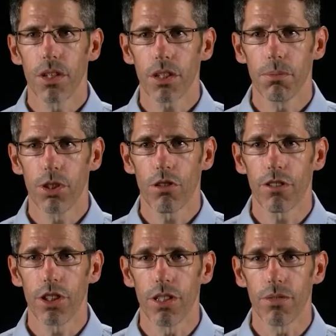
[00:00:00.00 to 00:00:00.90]
The vast
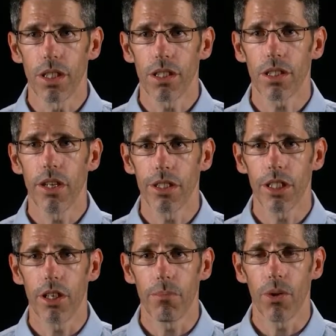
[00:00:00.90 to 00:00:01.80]
majority of these,
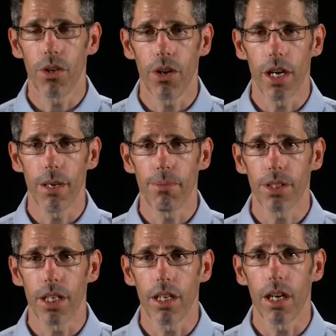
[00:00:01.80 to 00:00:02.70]

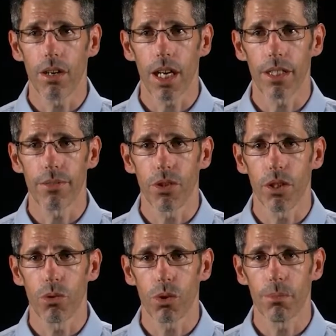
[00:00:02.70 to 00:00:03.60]
99.98%, are
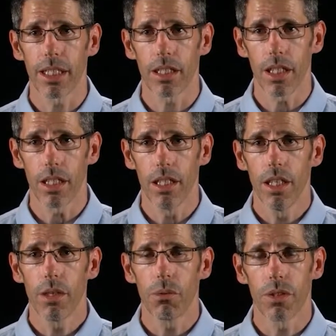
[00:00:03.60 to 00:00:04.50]
classified automatically,
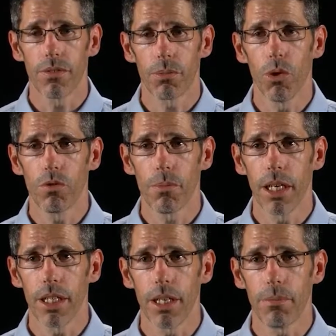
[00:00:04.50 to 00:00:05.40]
with the small
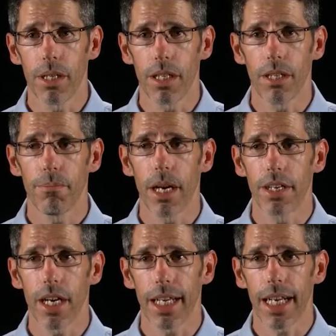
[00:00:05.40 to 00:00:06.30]
remainder being
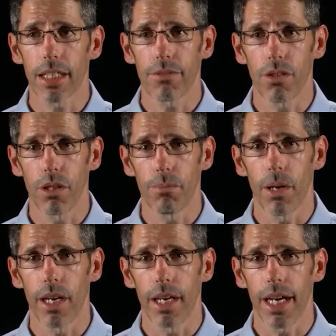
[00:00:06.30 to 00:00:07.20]
manually classified
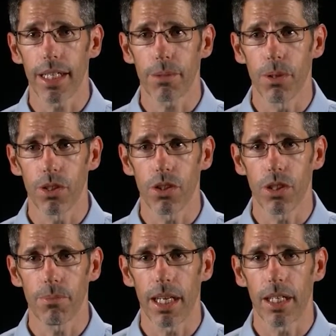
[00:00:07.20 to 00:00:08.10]
by our experts
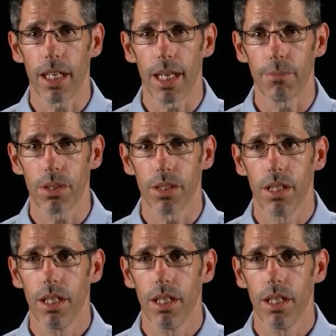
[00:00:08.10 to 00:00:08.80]
at Panda Labs,